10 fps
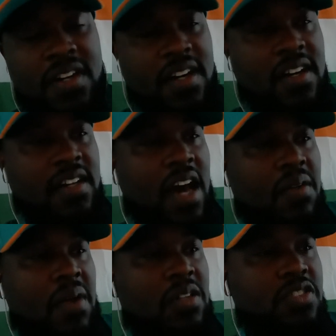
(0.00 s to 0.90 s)

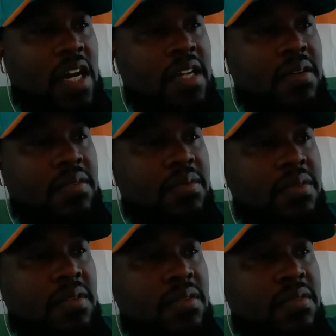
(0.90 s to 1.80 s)
I'll try
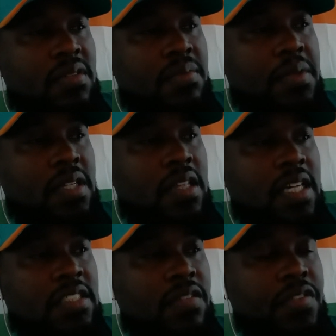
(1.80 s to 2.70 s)
to be
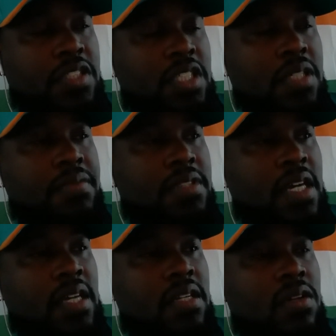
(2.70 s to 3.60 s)
less of a cheapskate in